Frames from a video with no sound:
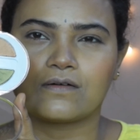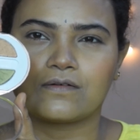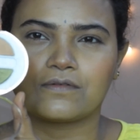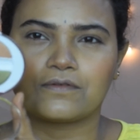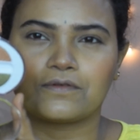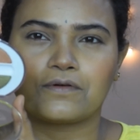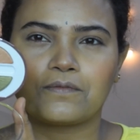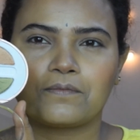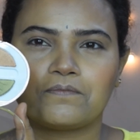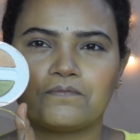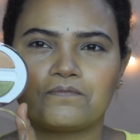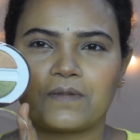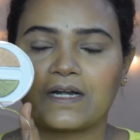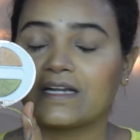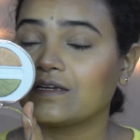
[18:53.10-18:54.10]
you know,
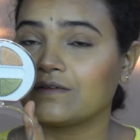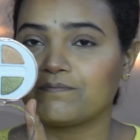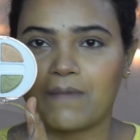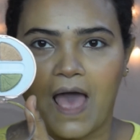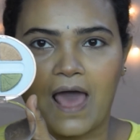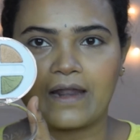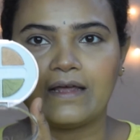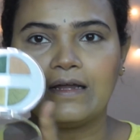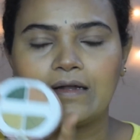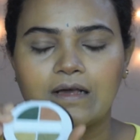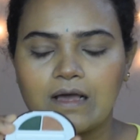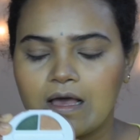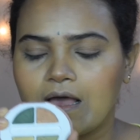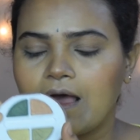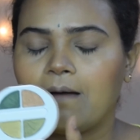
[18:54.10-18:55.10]
pretty palette.
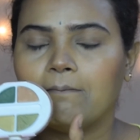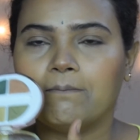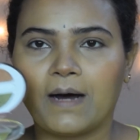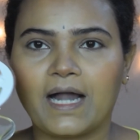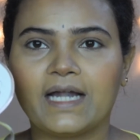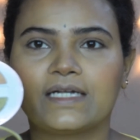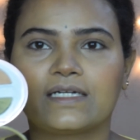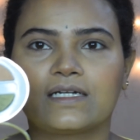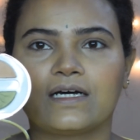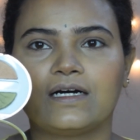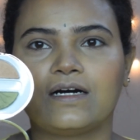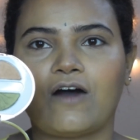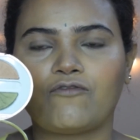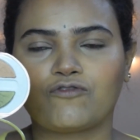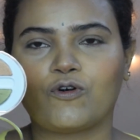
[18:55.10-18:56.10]
But
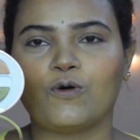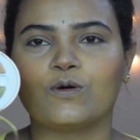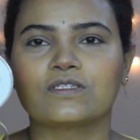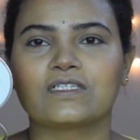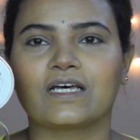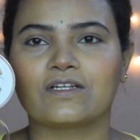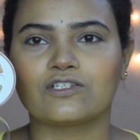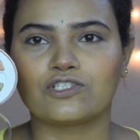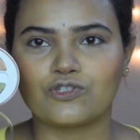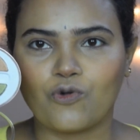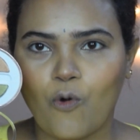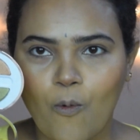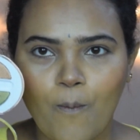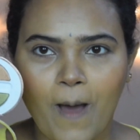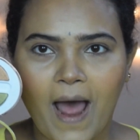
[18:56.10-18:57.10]
of course there is
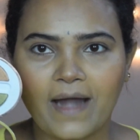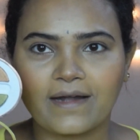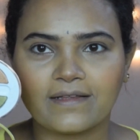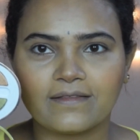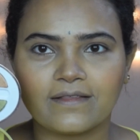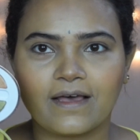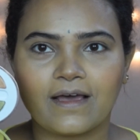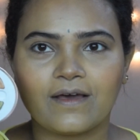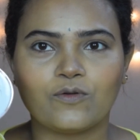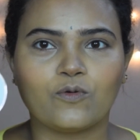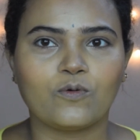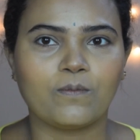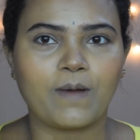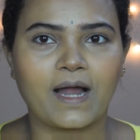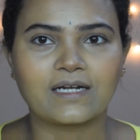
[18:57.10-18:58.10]
no matte in there,
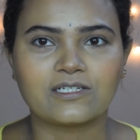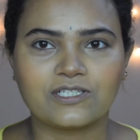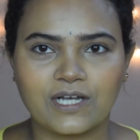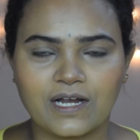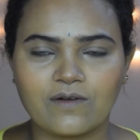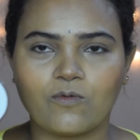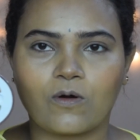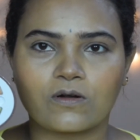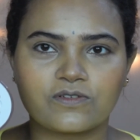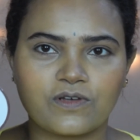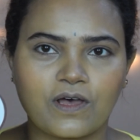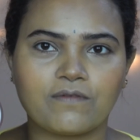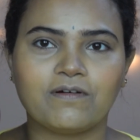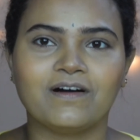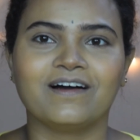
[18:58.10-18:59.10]
no matte shade
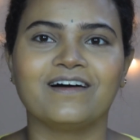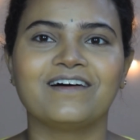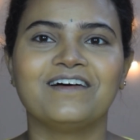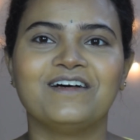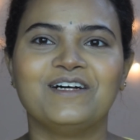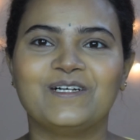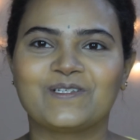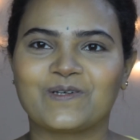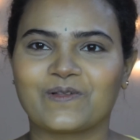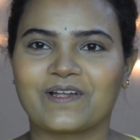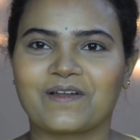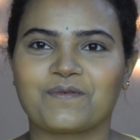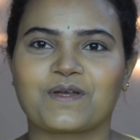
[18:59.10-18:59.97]
whatsoever, so that we